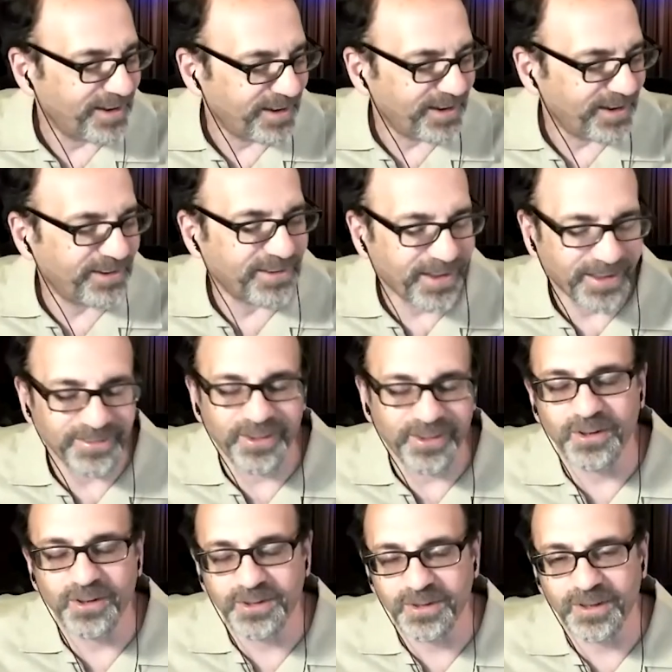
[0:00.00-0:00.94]
he,
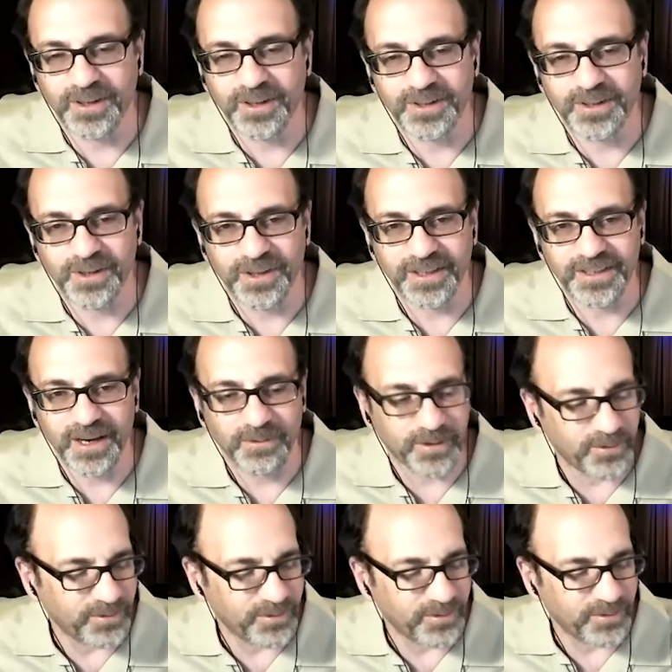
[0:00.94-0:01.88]
those were the two things that
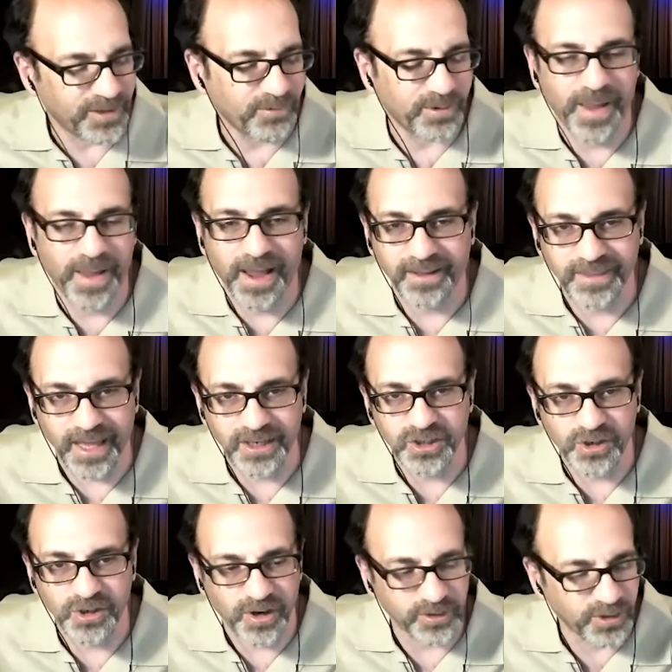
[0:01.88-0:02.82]
would that would pack
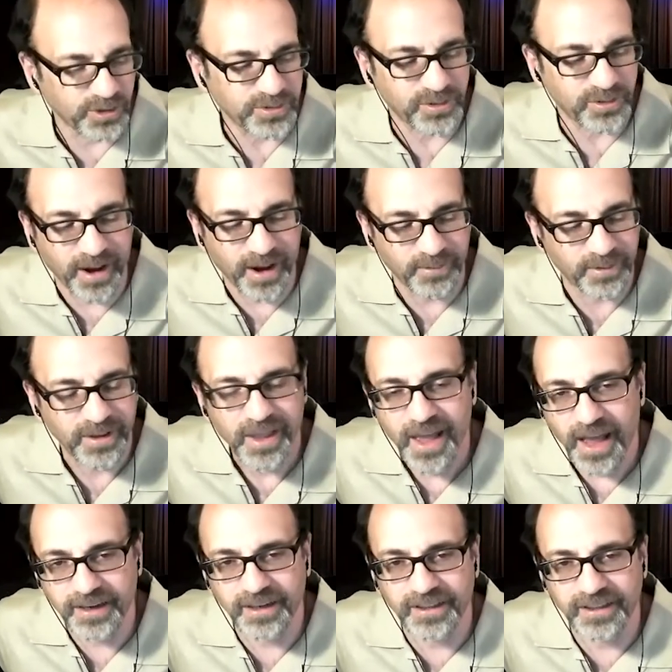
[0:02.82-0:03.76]
that joint. Those were I,
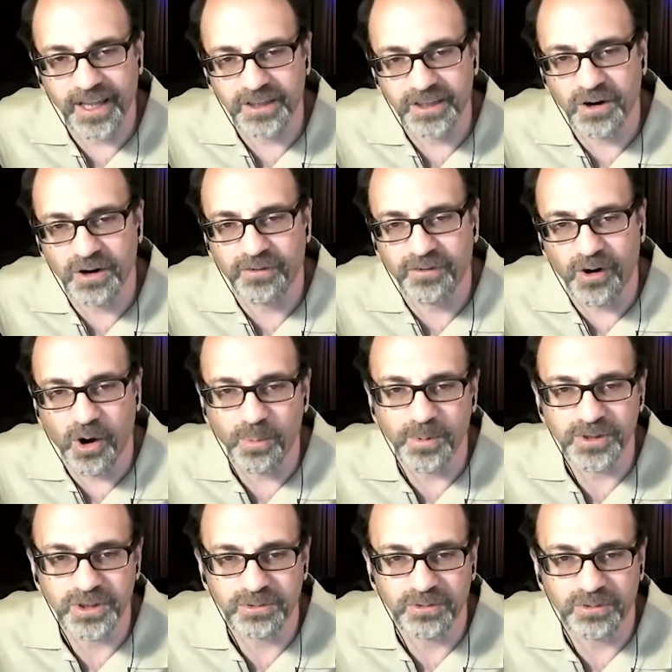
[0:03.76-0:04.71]
I did that show for
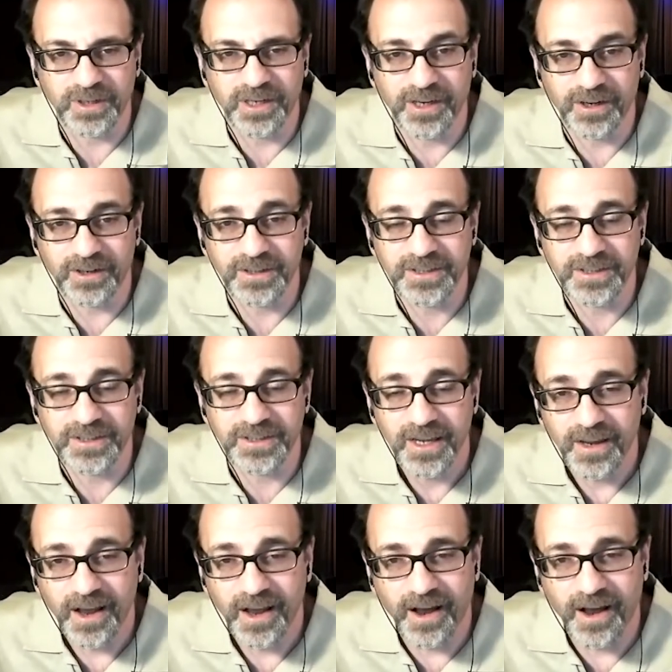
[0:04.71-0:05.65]
almost three years.
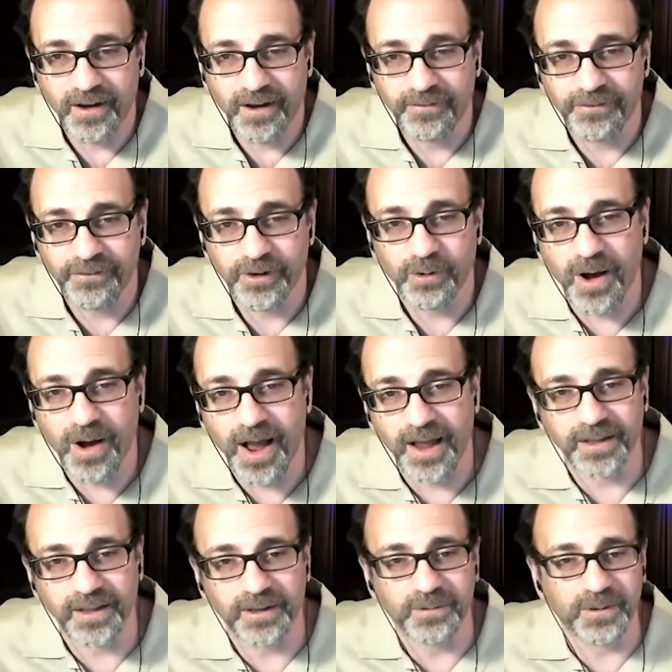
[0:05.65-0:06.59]
Uh, for a
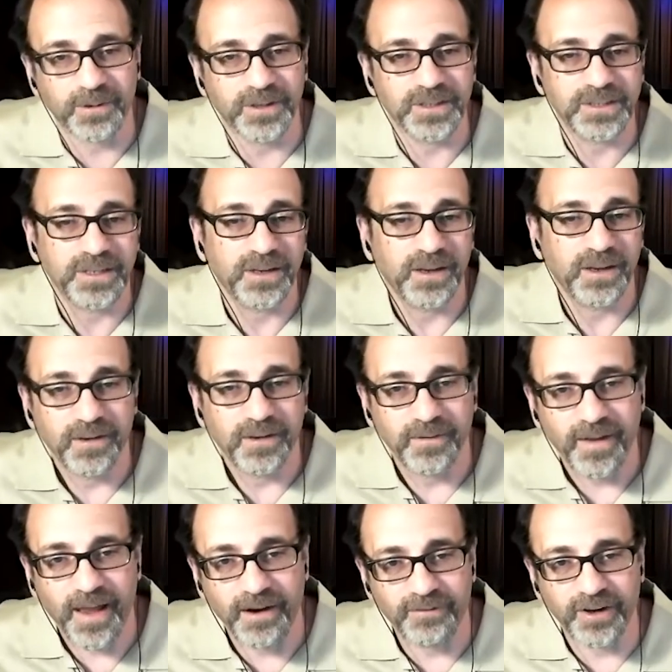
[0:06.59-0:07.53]
while, it was
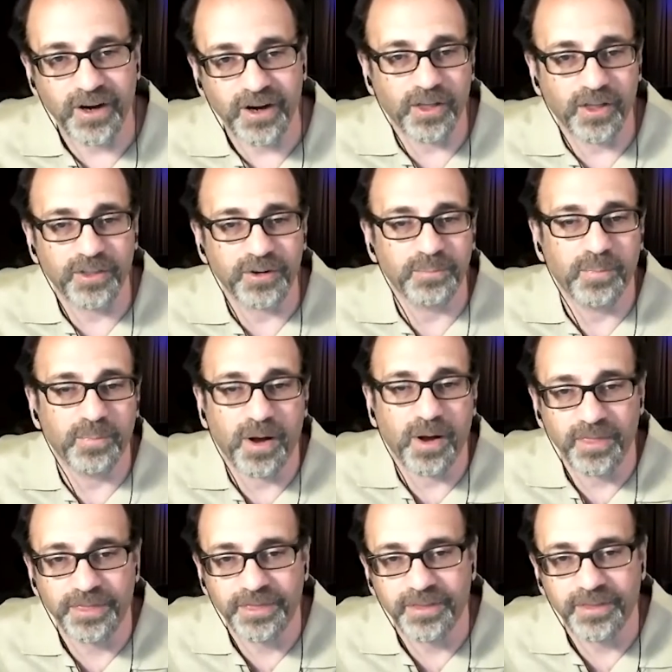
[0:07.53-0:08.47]
every other month,